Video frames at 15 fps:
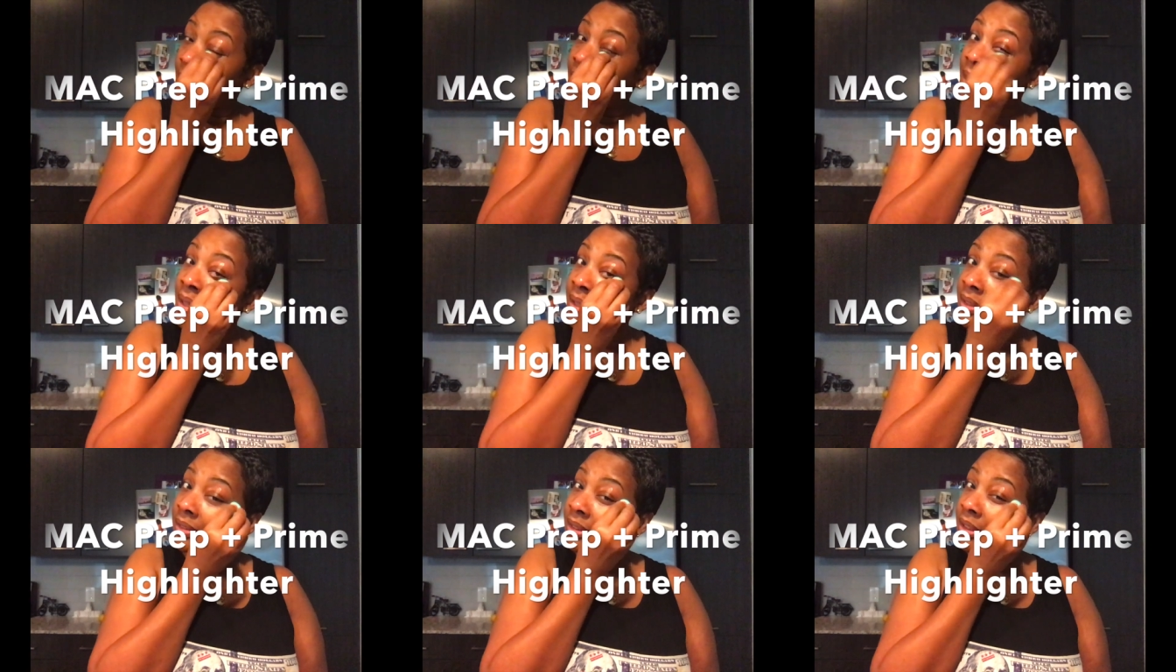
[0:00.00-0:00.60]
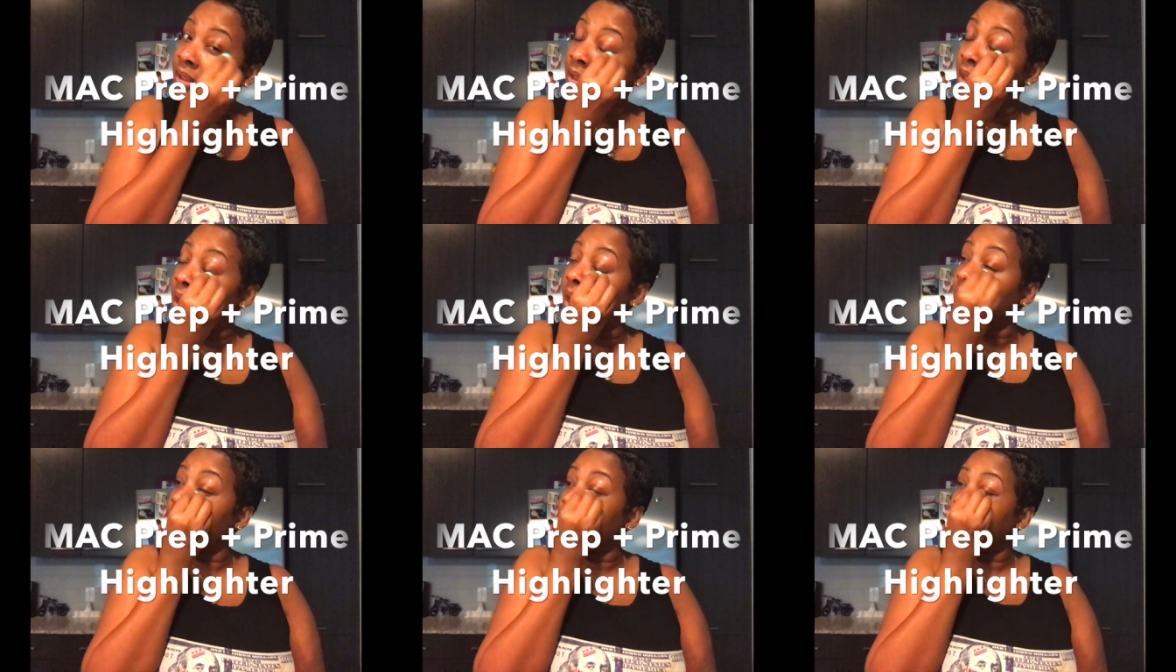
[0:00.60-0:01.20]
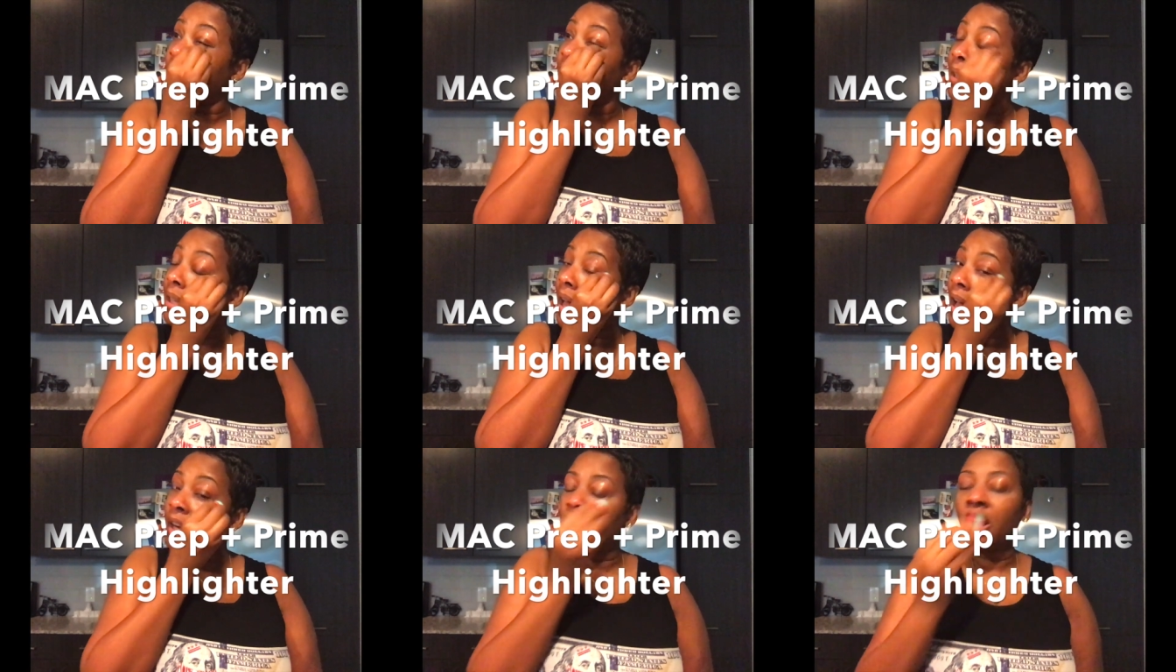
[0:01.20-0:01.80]
is there are a
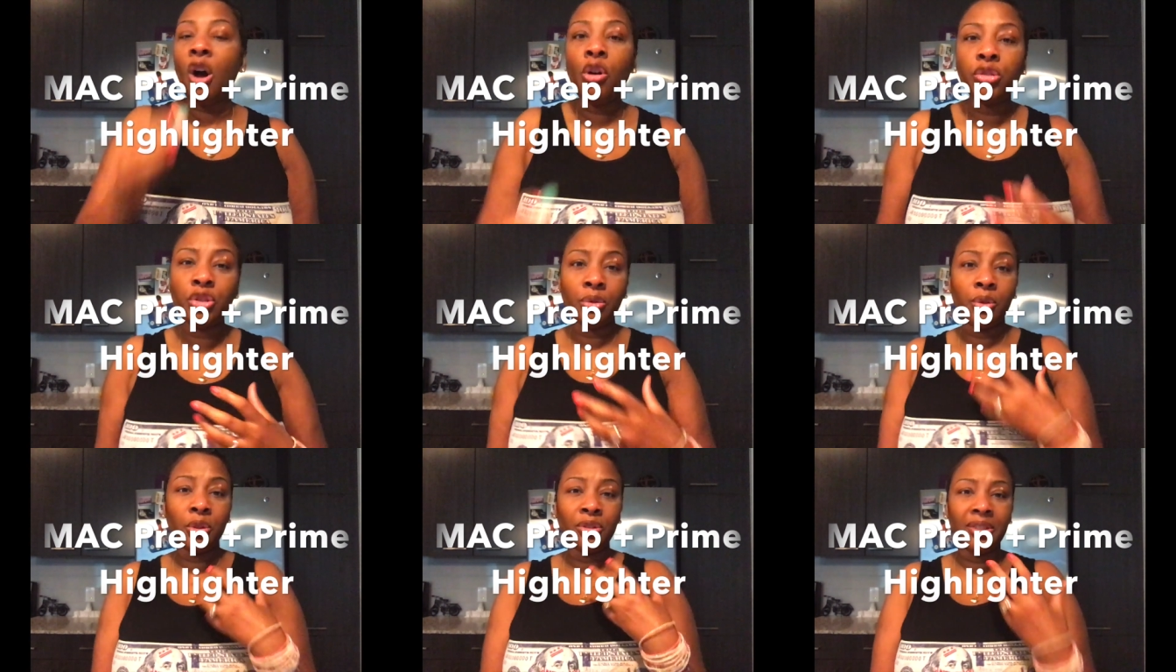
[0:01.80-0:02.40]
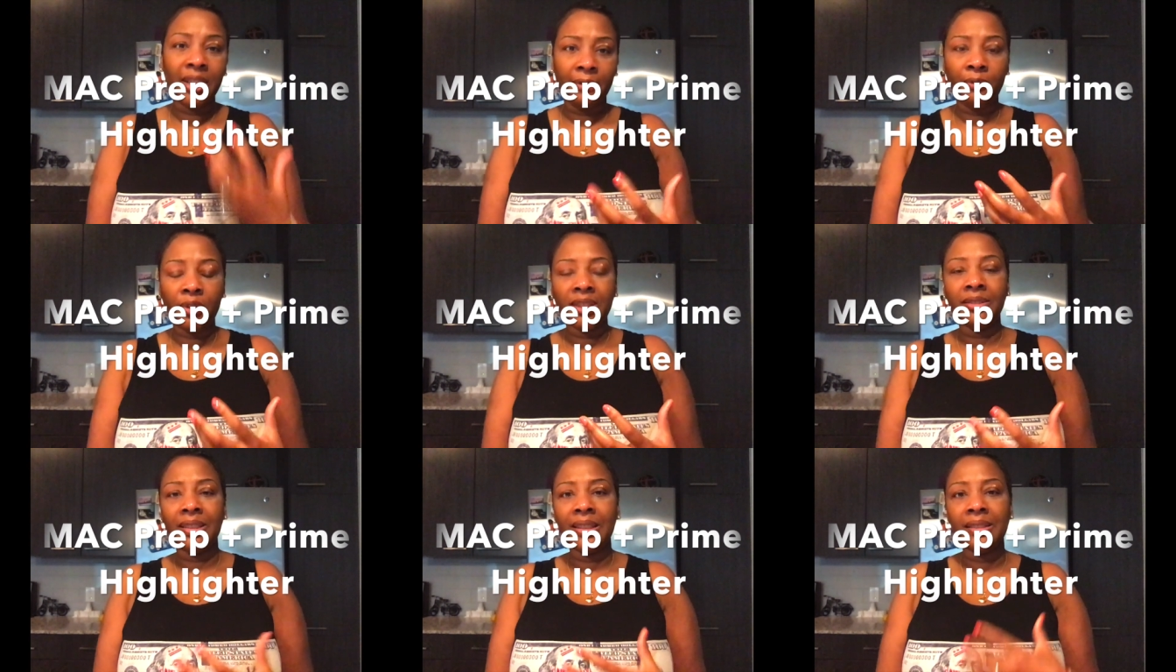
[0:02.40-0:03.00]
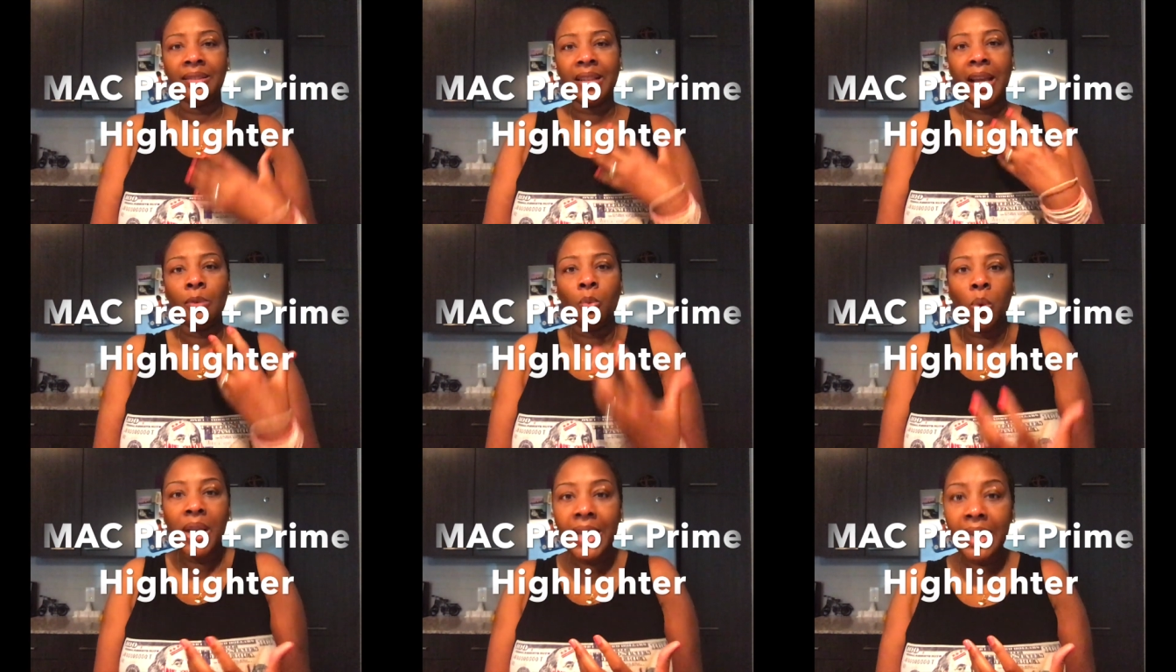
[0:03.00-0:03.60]
lot of cultural differences that
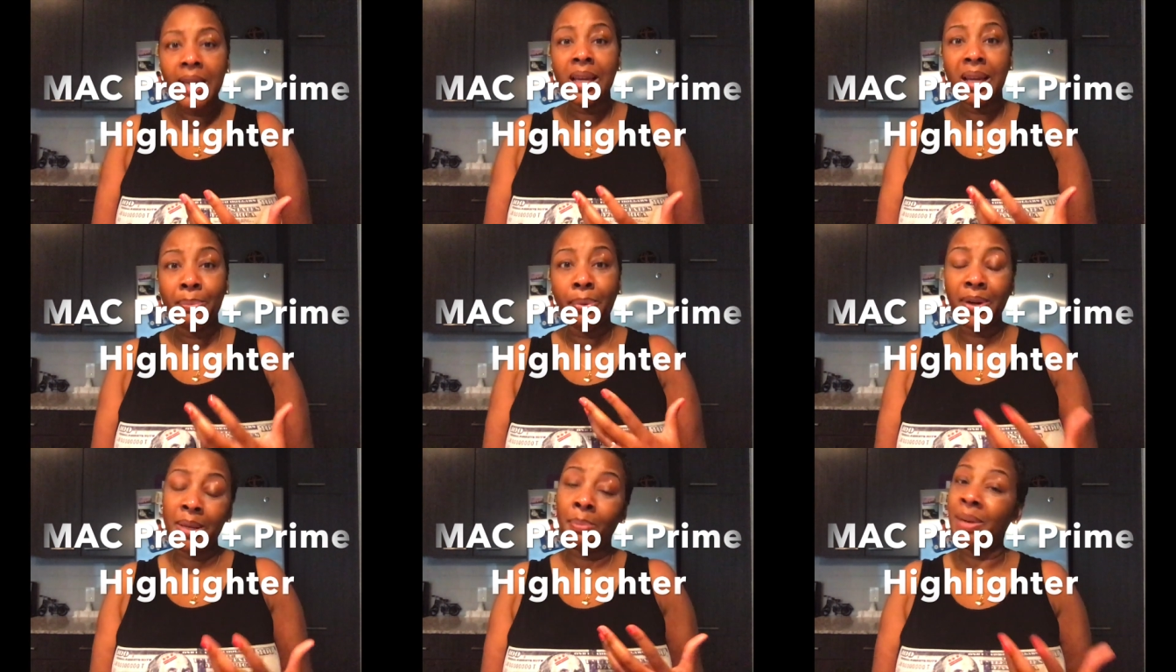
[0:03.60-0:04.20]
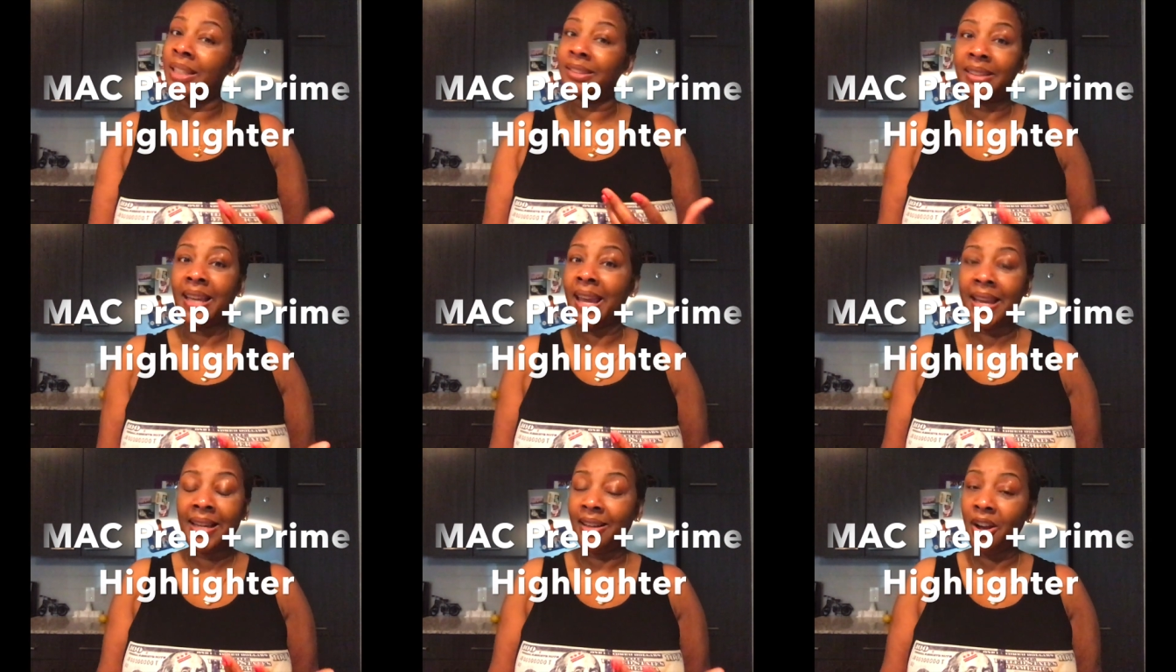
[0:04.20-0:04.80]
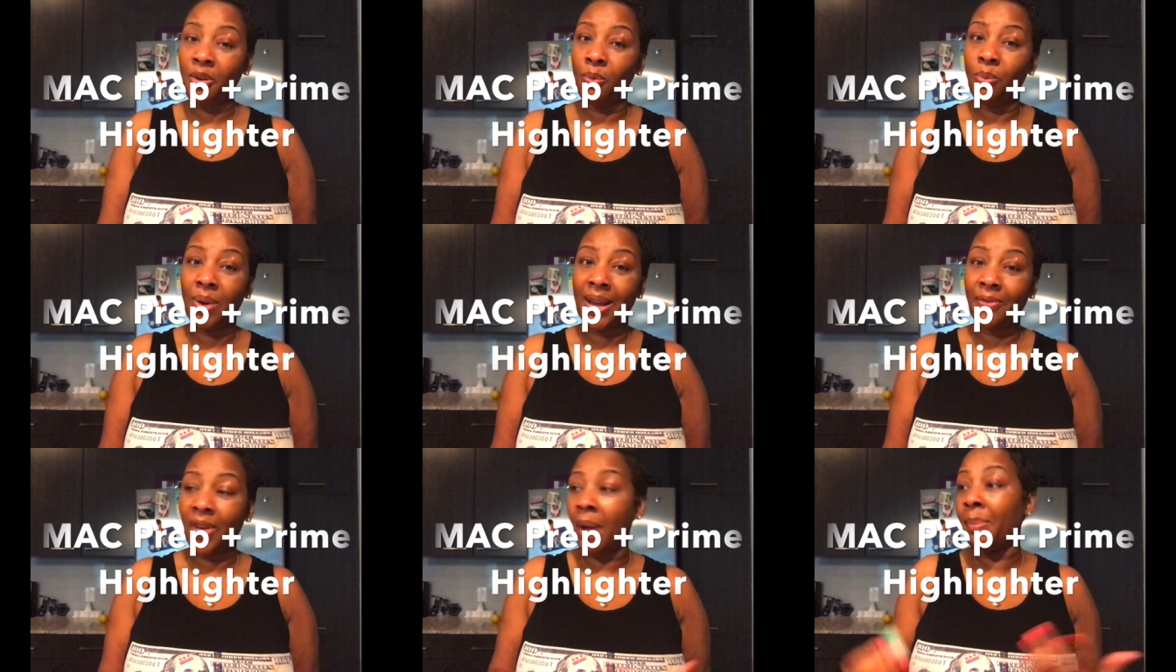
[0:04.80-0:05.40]
we pretty much can't cope
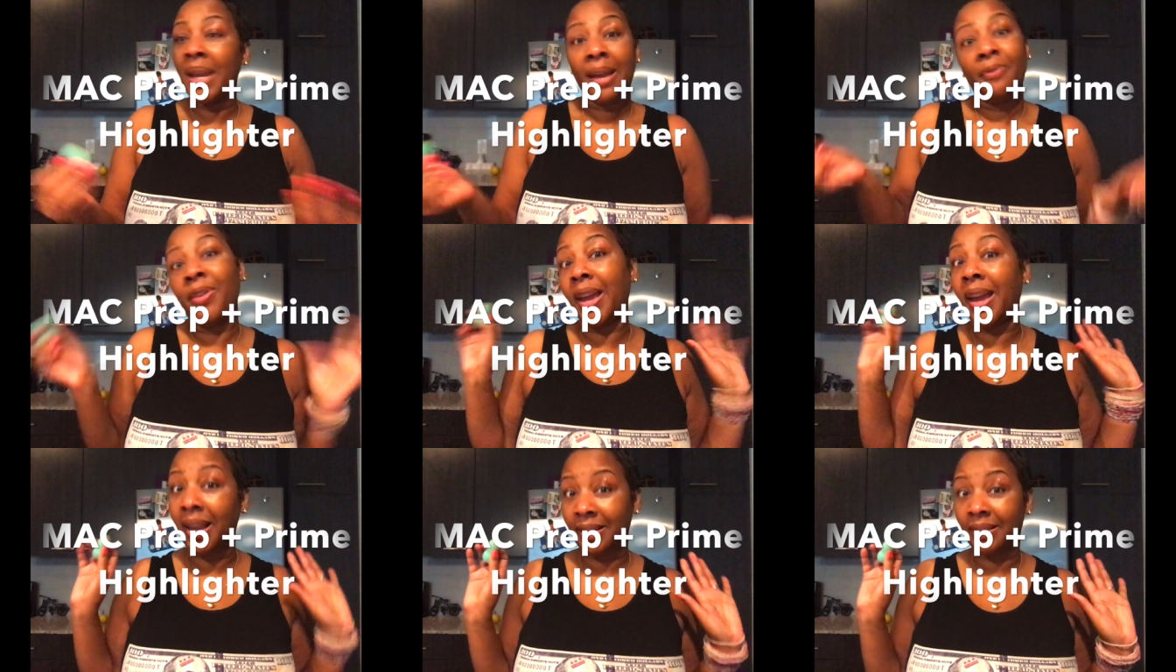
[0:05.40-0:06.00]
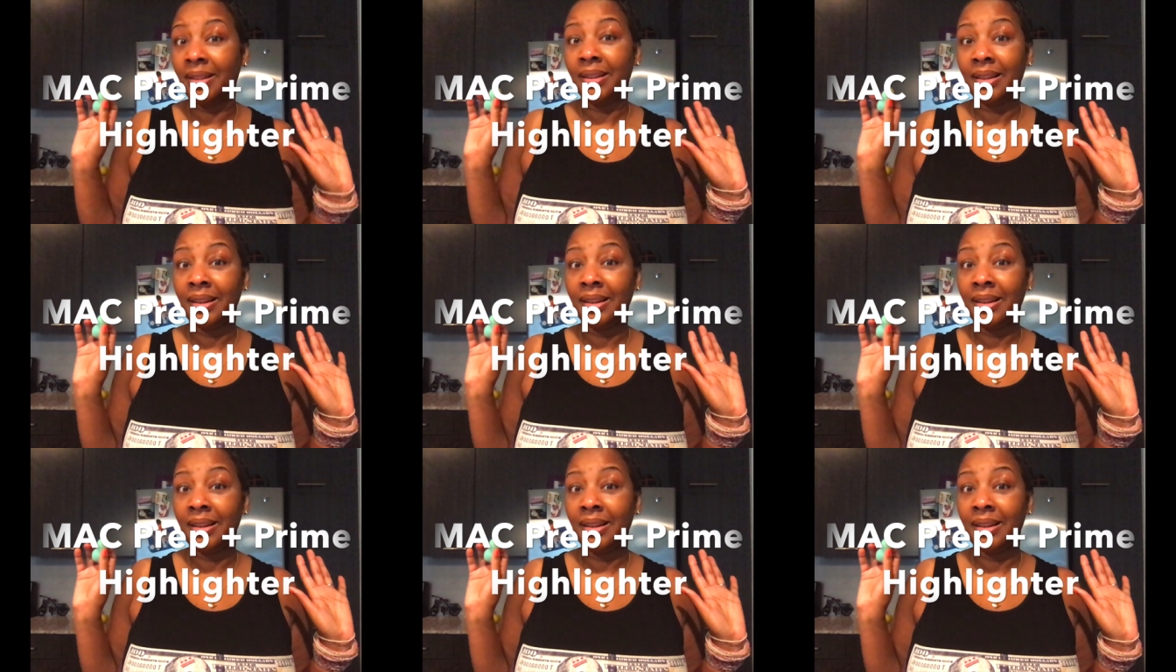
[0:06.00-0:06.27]
with i mean in fact